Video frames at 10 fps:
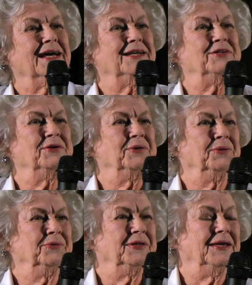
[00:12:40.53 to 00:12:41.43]
I
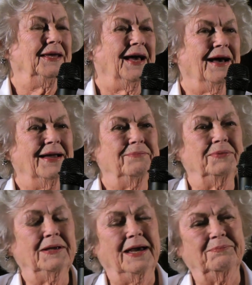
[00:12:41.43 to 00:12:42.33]
knew I
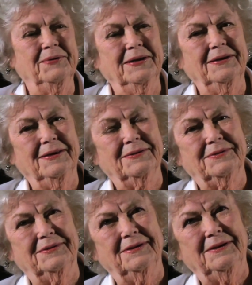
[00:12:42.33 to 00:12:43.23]
had been at
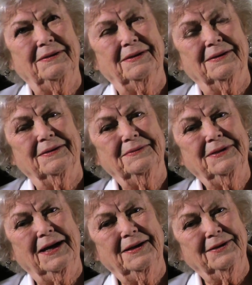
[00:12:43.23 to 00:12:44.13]

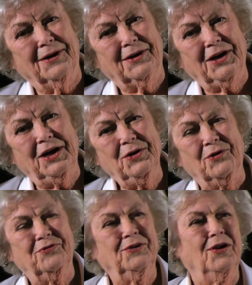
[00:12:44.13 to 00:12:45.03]

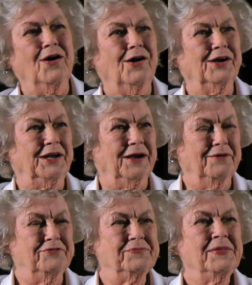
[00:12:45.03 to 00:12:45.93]
RKO long
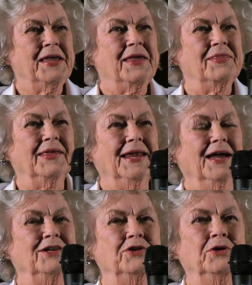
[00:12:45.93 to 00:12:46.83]
enough that
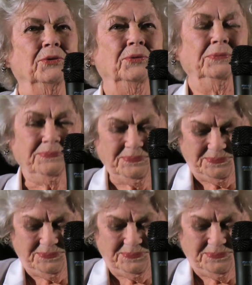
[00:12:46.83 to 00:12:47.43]
I knew